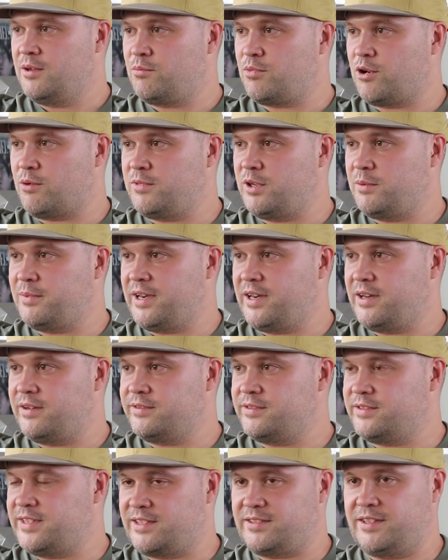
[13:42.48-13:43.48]
probably
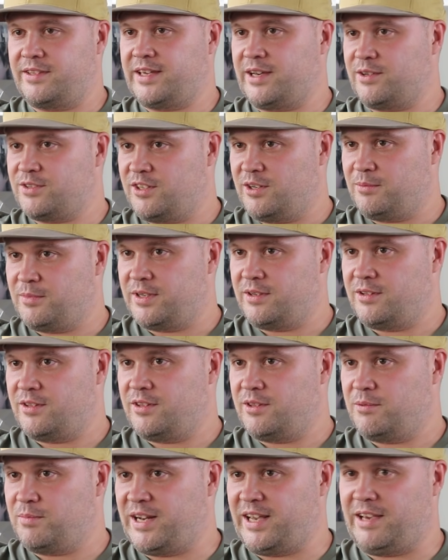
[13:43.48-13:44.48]
about 60,000 a
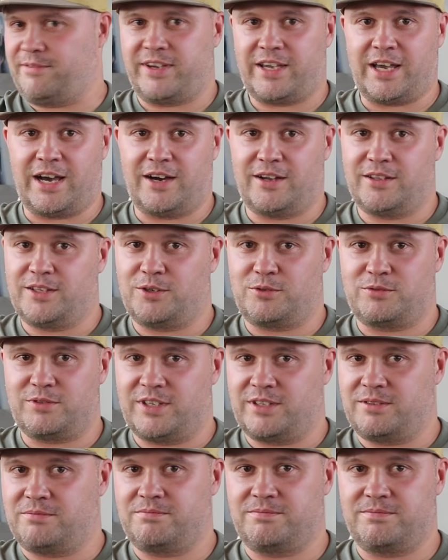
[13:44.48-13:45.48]
month, but I have a car
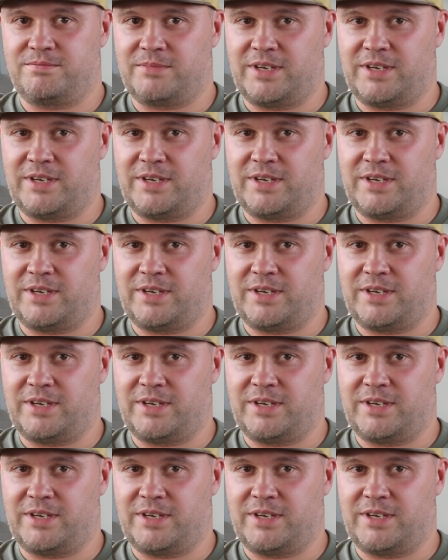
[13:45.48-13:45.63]
loan and